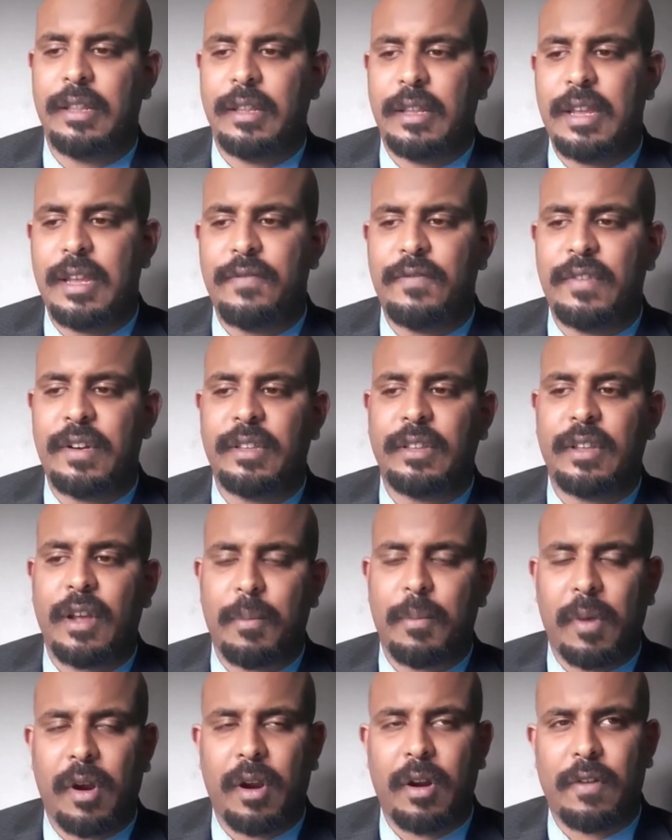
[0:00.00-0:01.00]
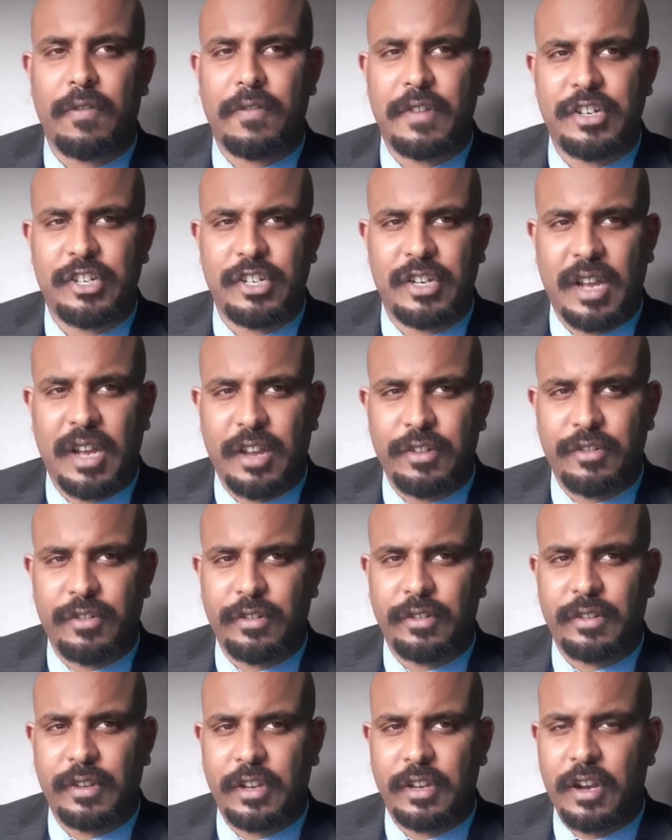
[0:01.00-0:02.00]
Even in the Amhara region, under
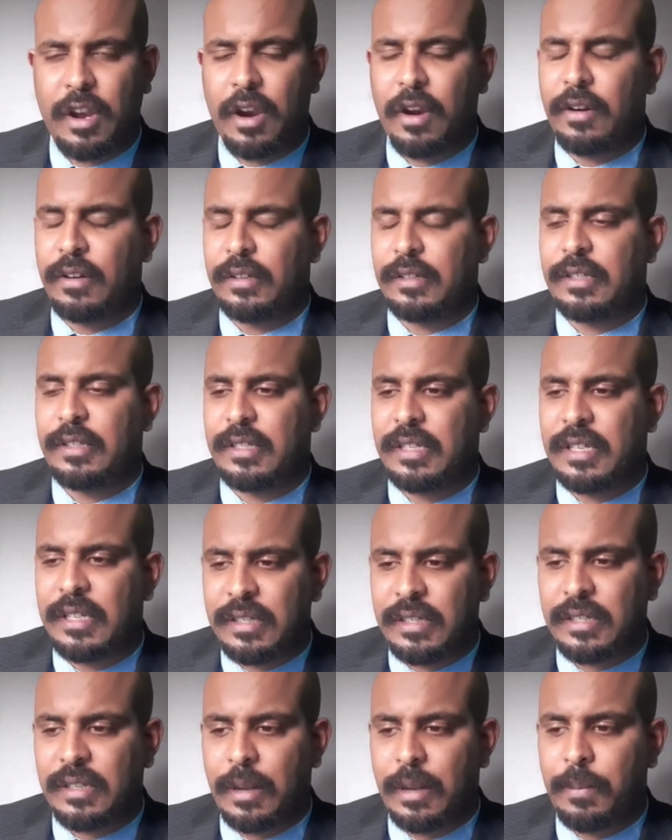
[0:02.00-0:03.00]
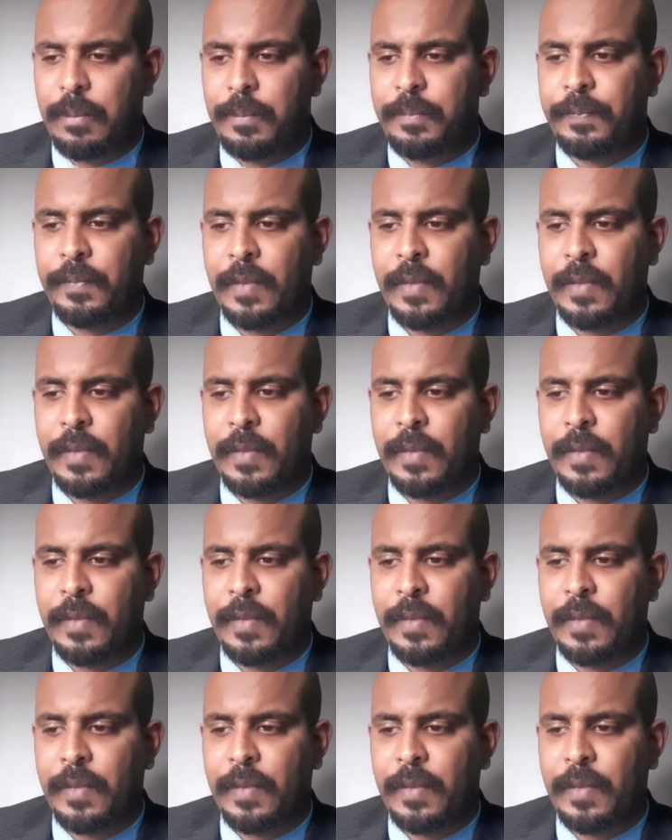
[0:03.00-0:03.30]
the current system,